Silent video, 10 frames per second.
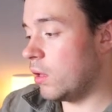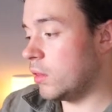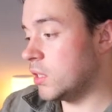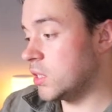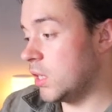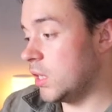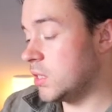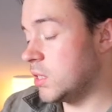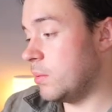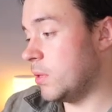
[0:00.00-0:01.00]
This cleaning
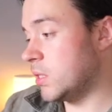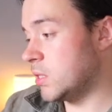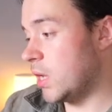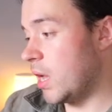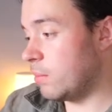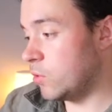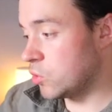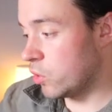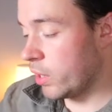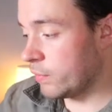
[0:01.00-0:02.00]
team at this time
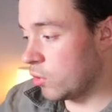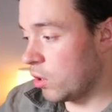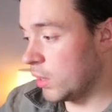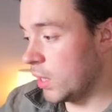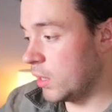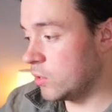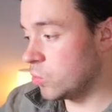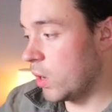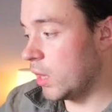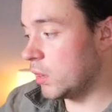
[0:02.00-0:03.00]
used to look after our linen as
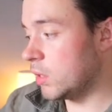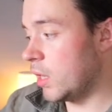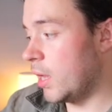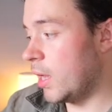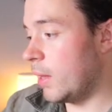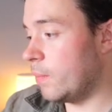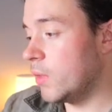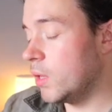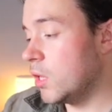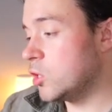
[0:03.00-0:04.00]
well.
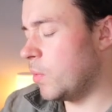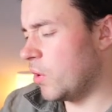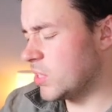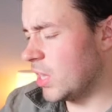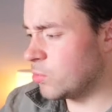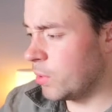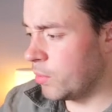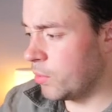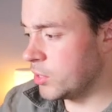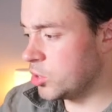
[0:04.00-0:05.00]
To be honest, that was
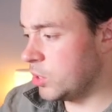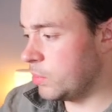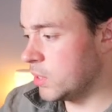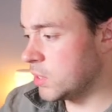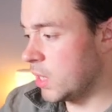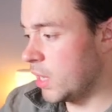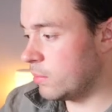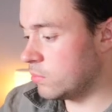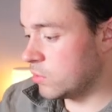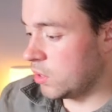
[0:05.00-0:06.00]
probably a bit cheap at the
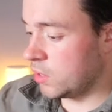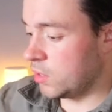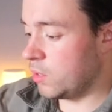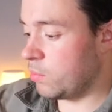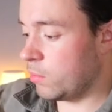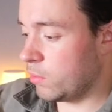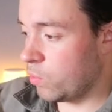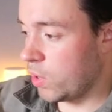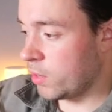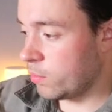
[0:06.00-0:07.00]
time, so I think you're probably
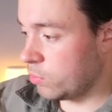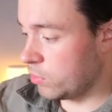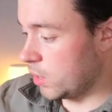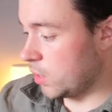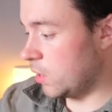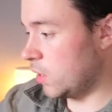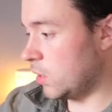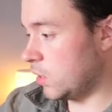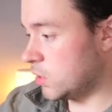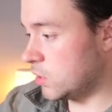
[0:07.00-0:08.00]
worth putting that in
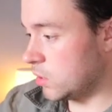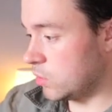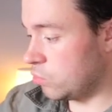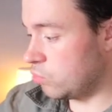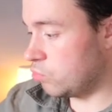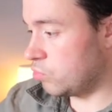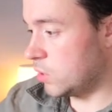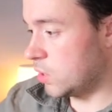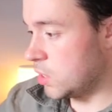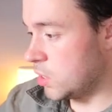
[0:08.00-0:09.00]
at least 100
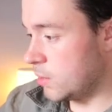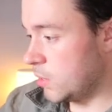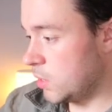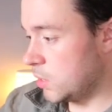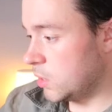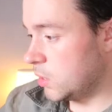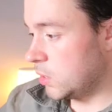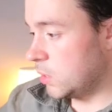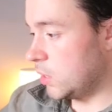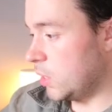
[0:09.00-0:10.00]
there.
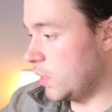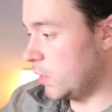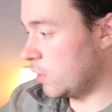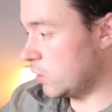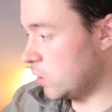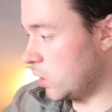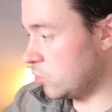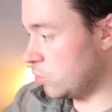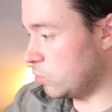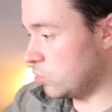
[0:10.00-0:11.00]
And then that
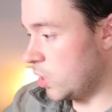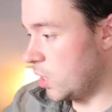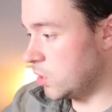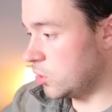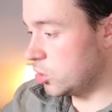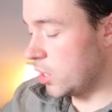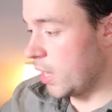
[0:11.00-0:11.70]
should all change.